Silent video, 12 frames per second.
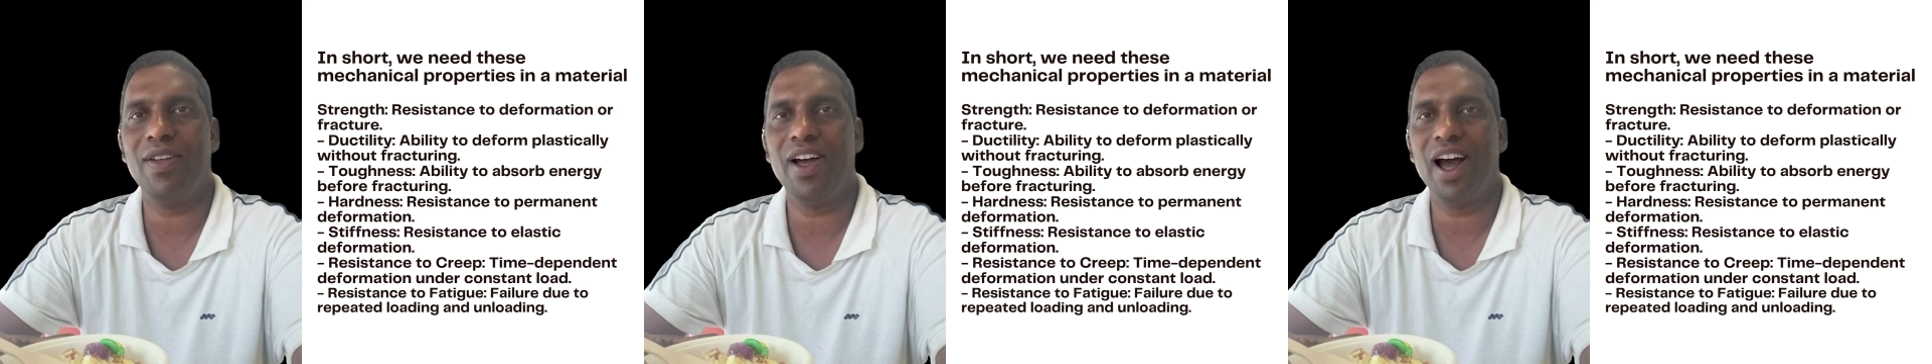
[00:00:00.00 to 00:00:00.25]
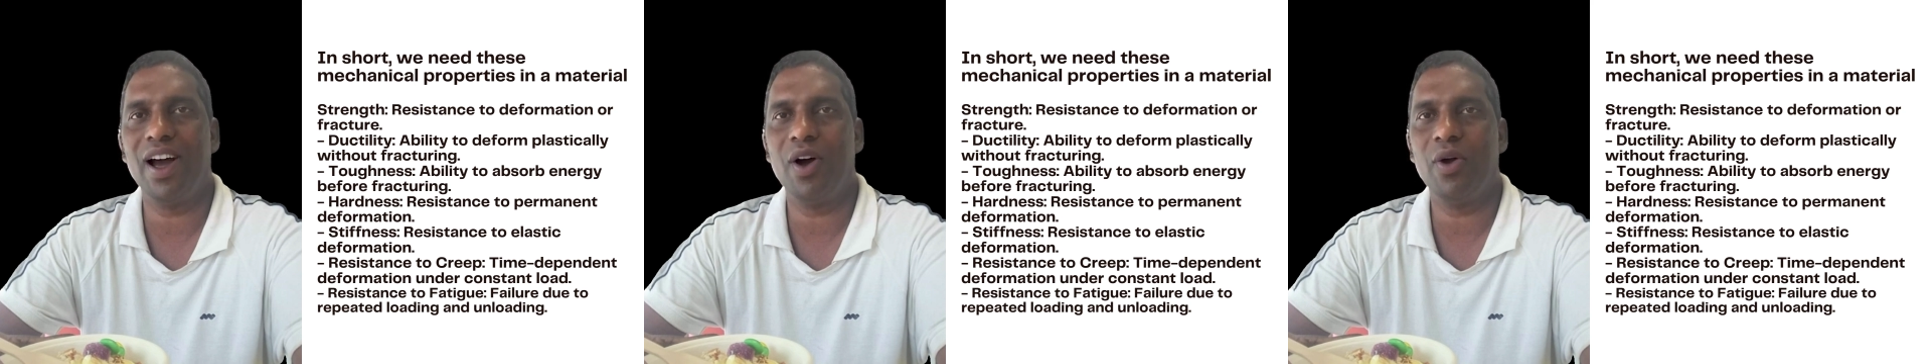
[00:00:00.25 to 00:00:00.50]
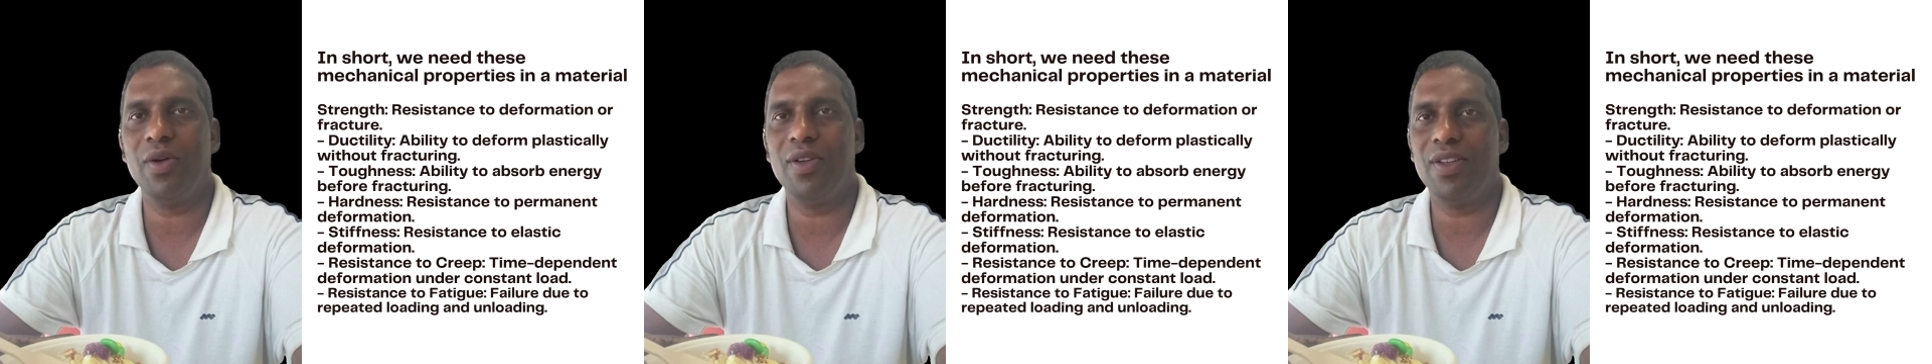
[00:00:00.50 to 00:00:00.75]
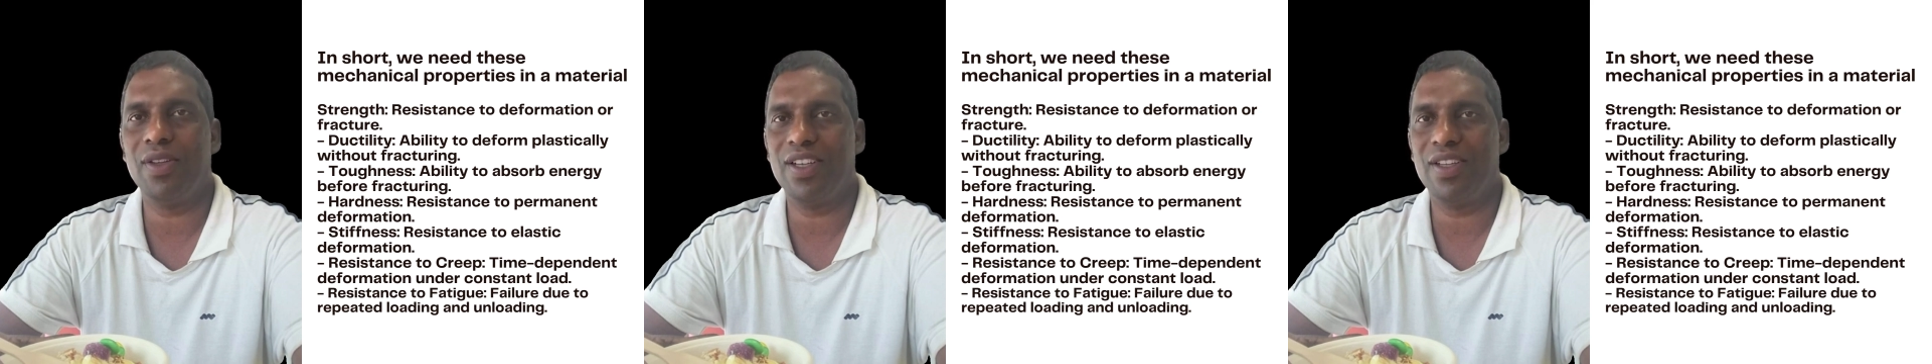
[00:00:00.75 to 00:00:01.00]
Now,
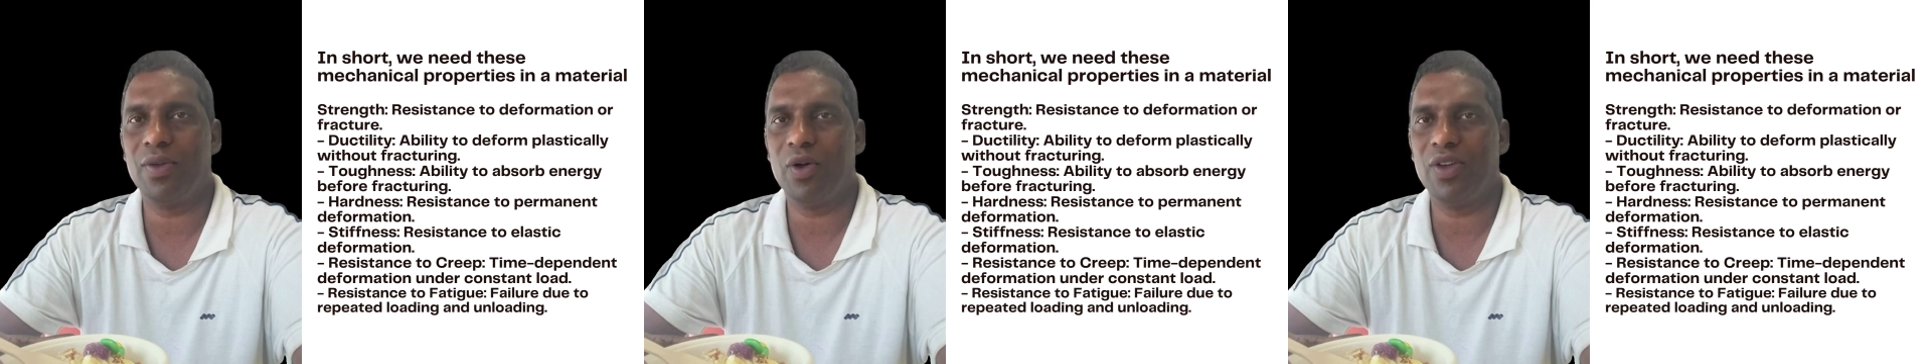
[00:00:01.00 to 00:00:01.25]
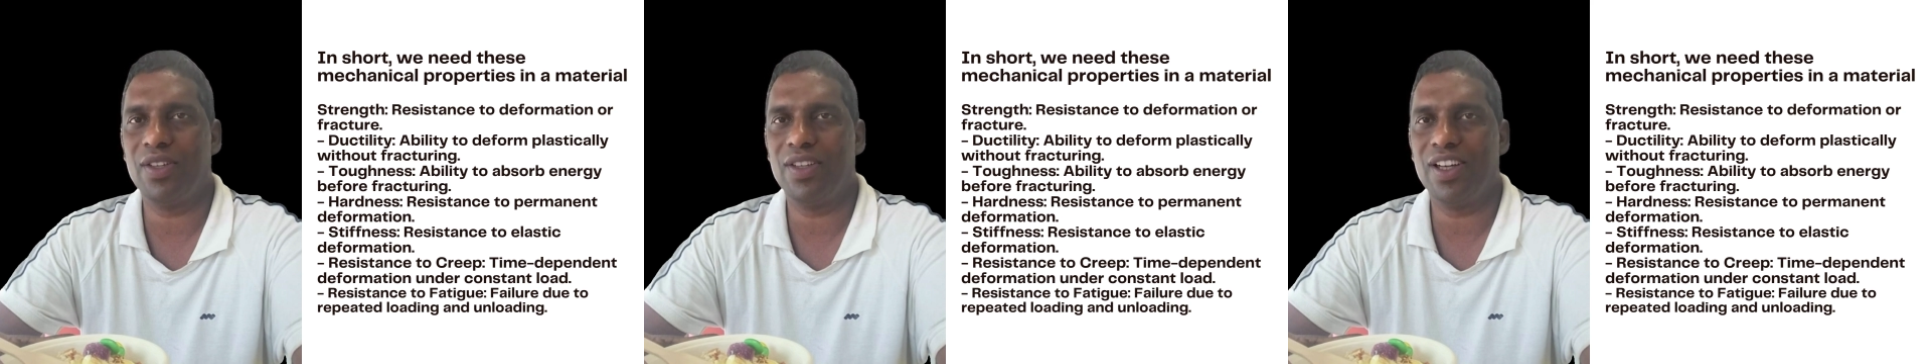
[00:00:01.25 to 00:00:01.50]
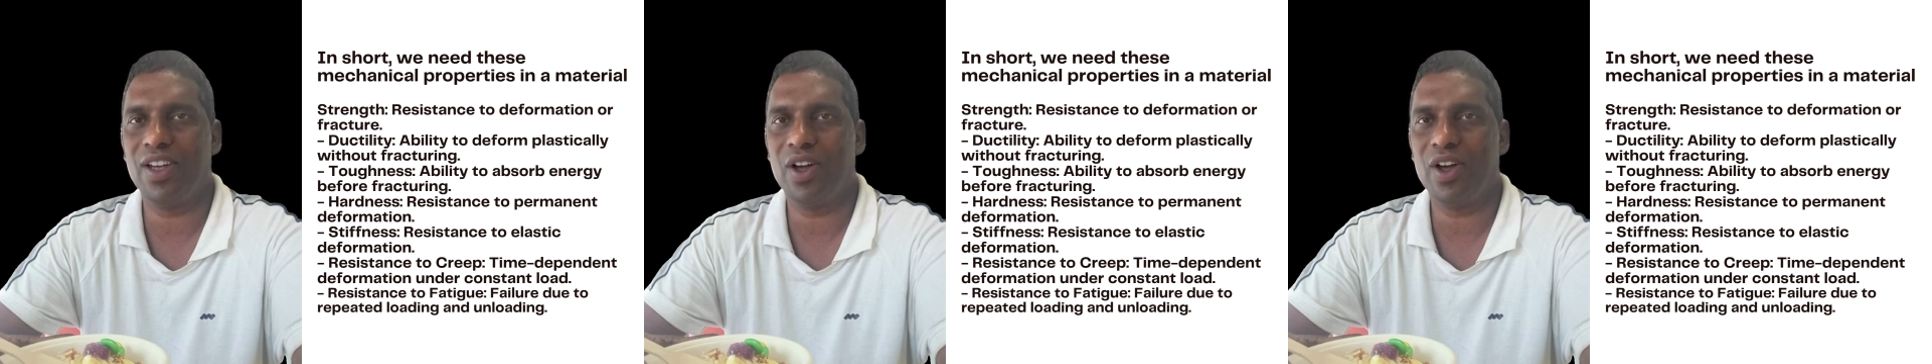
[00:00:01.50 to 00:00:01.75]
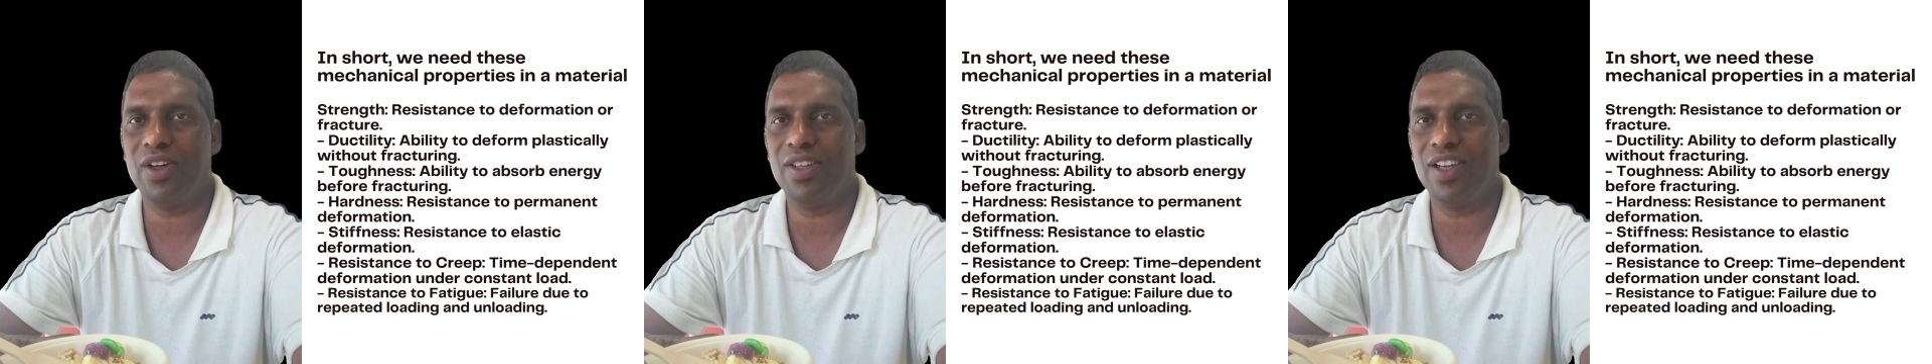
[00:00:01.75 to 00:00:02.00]
these forces can
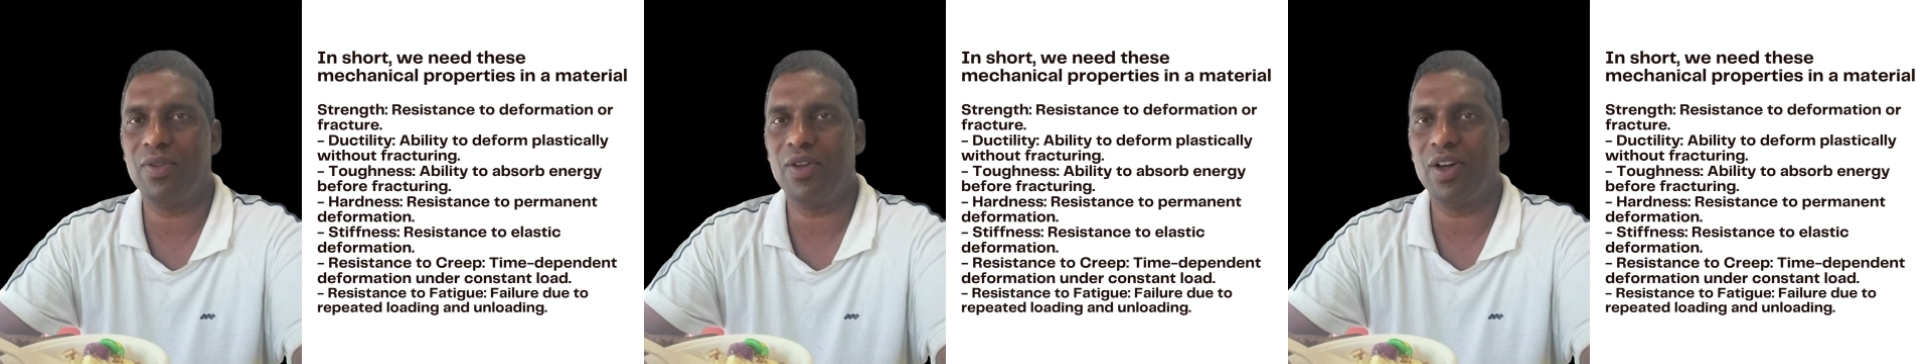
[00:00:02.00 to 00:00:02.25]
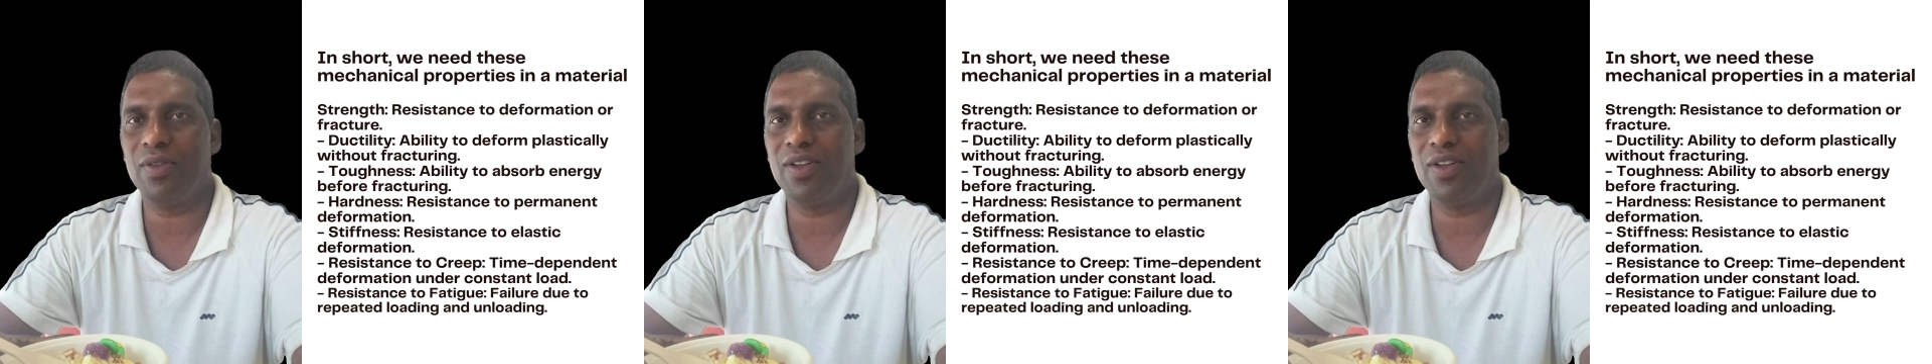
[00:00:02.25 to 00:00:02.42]
cause different